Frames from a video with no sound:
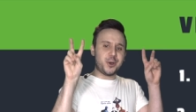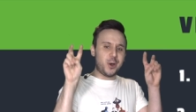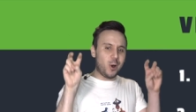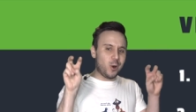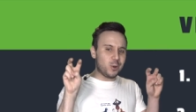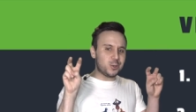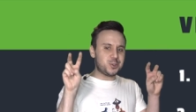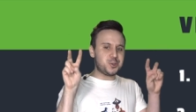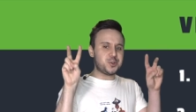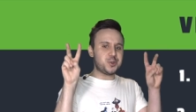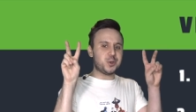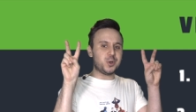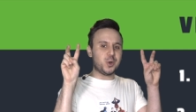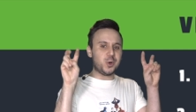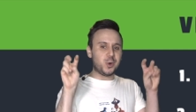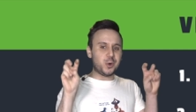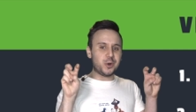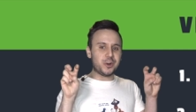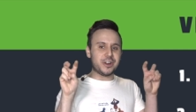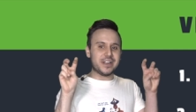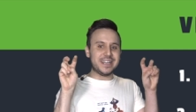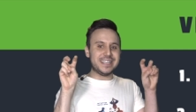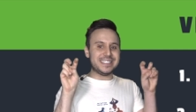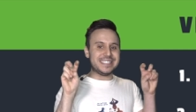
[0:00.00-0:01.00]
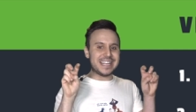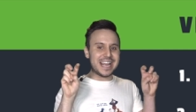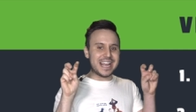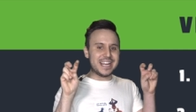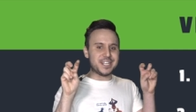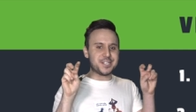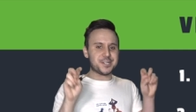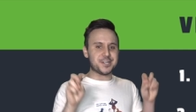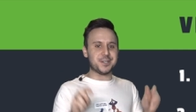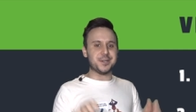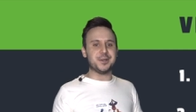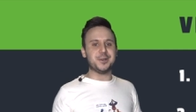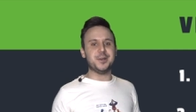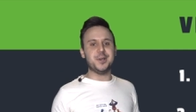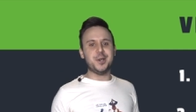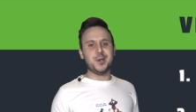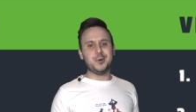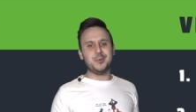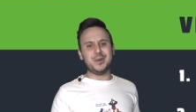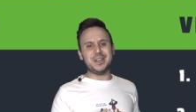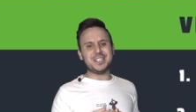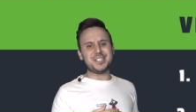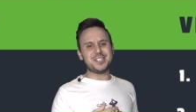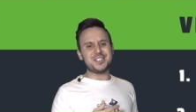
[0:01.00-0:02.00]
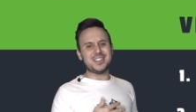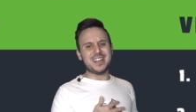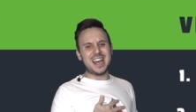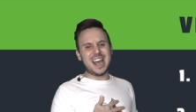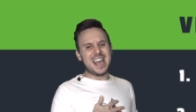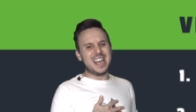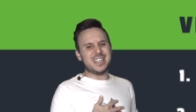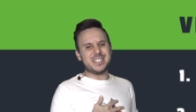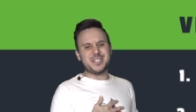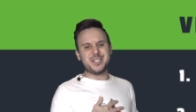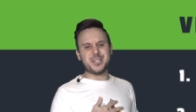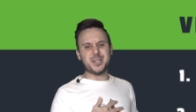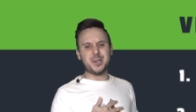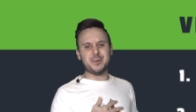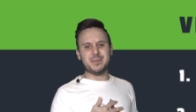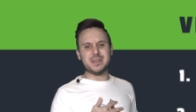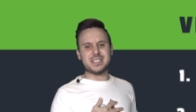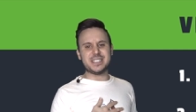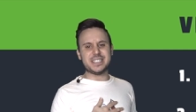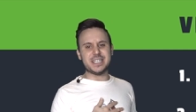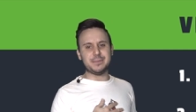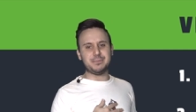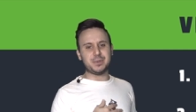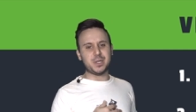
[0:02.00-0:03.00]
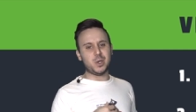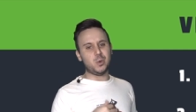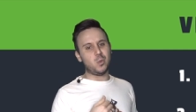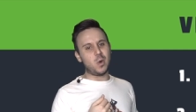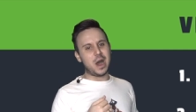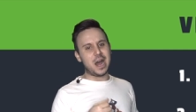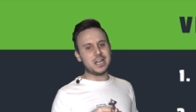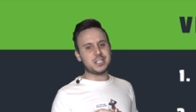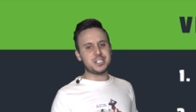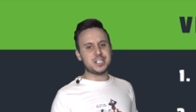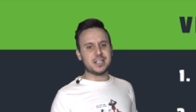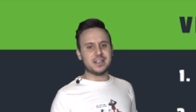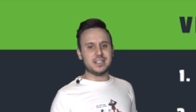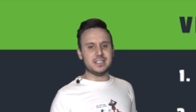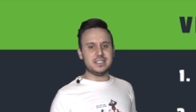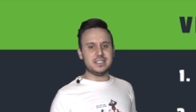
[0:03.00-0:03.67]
cultural orientation, which I assume is simply watching